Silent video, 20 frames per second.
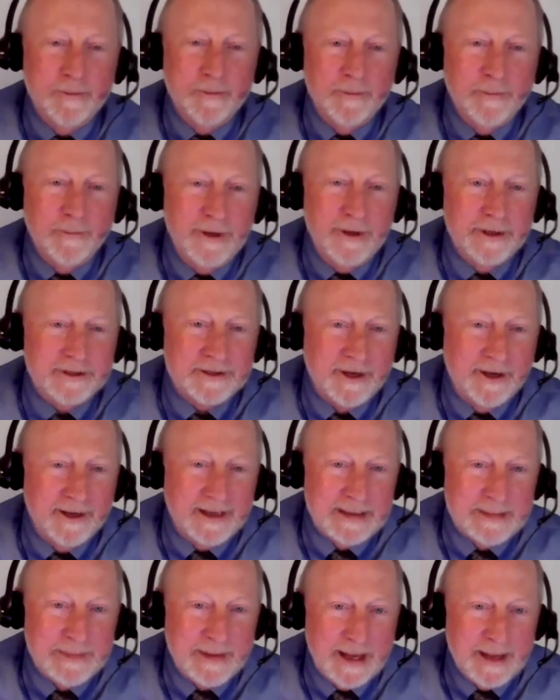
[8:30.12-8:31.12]
we're
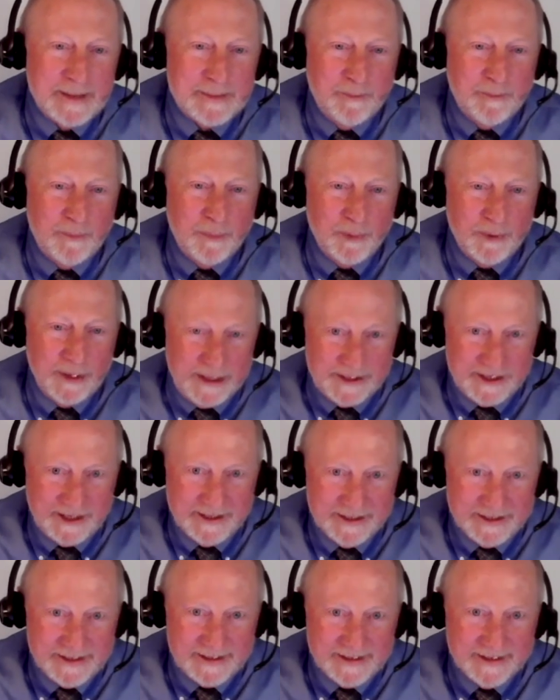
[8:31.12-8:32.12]
talking about
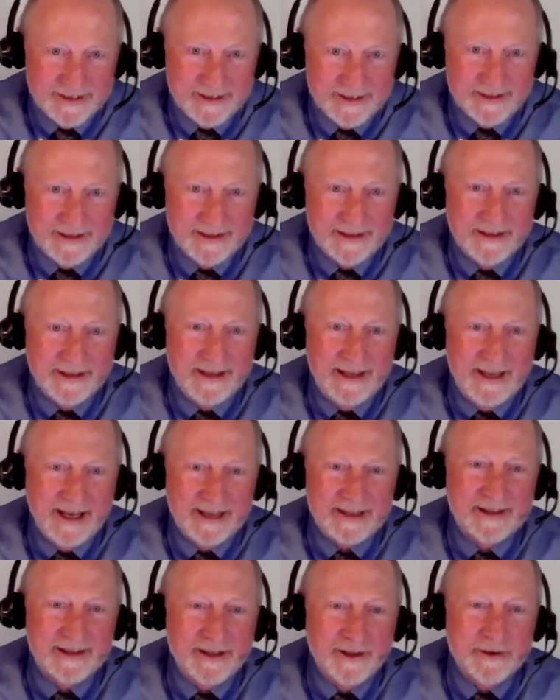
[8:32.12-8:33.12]
bridges.
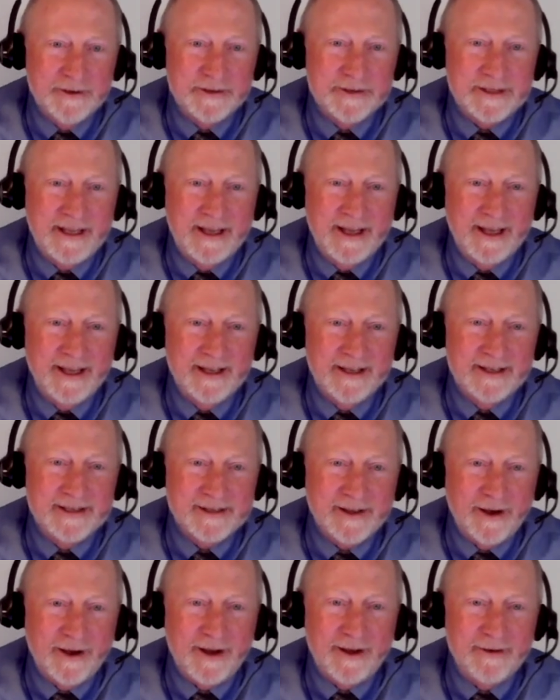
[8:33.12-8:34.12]
Get those
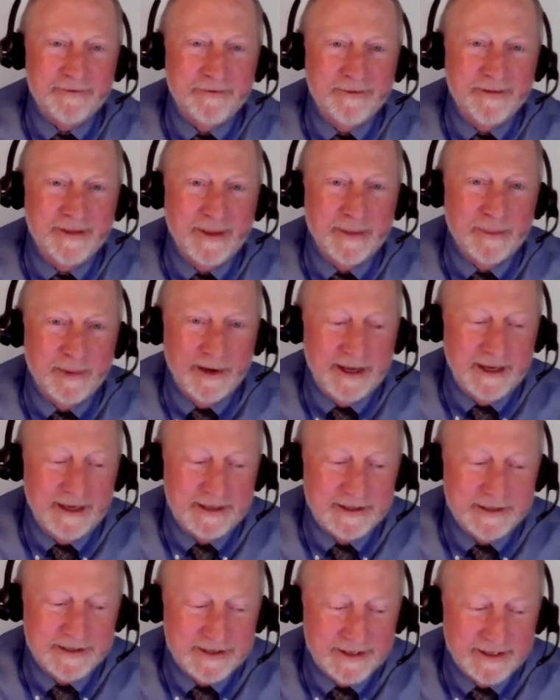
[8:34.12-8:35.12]
kids off the
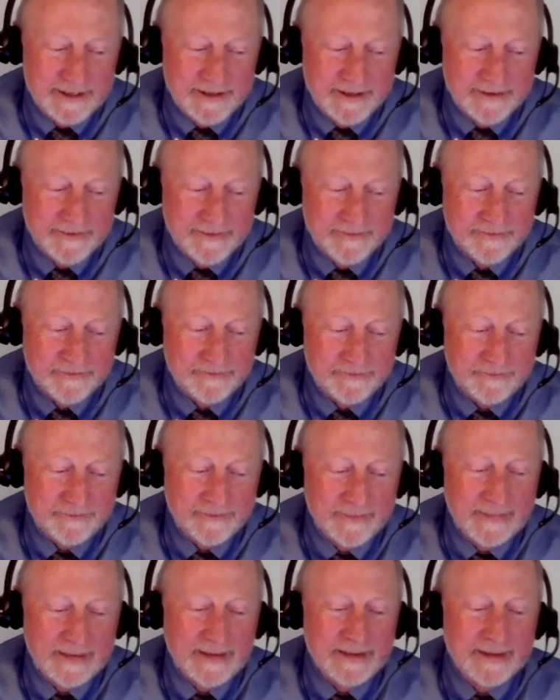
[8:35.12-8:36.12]
bridge.
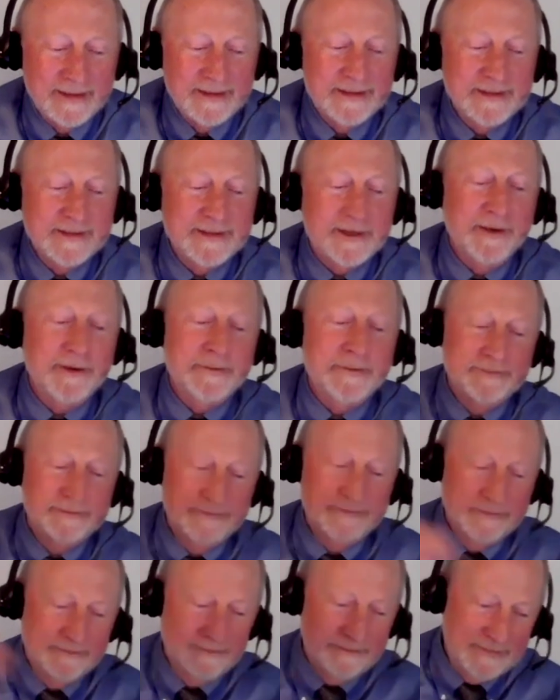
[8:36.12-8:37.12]
So
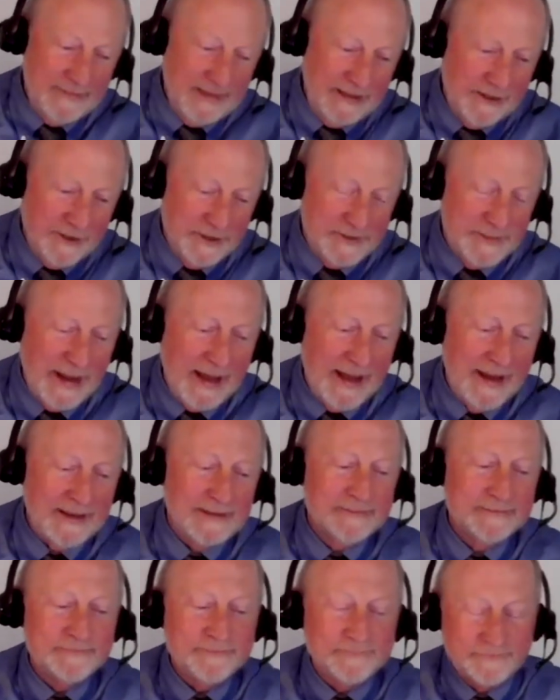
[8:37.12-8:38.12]
he goes back,
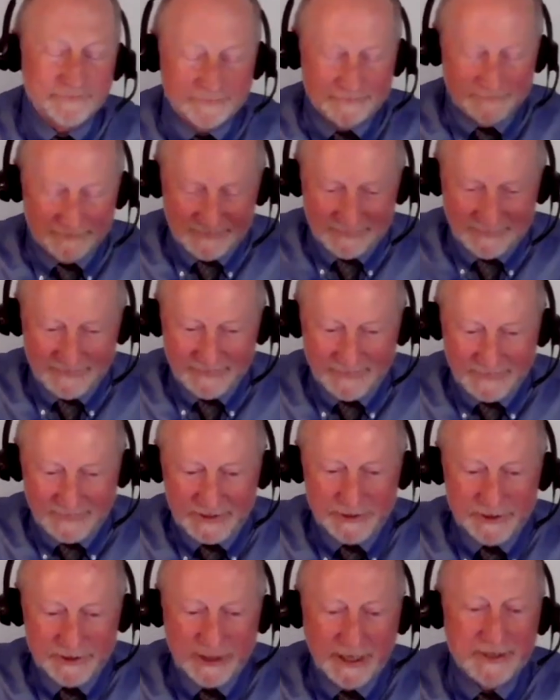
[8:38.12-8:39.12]

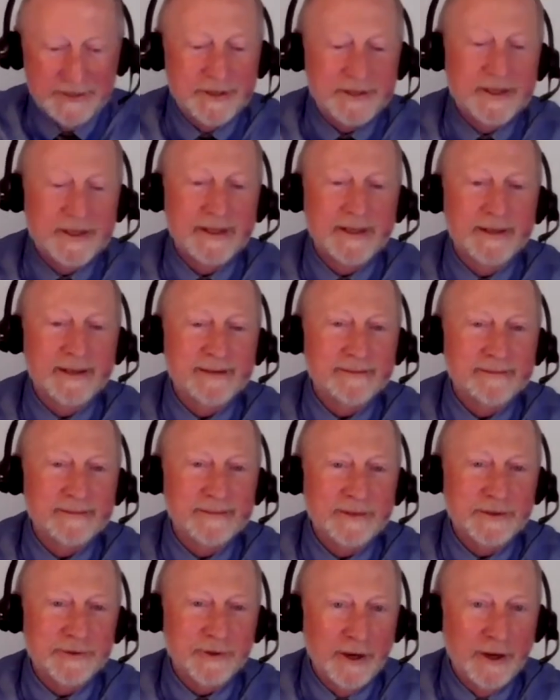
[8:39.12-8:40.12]
changes the
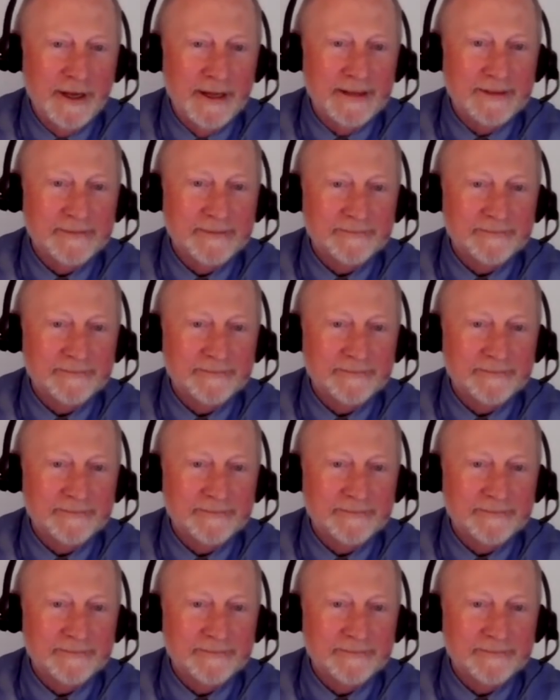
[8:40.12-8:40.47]
drawing,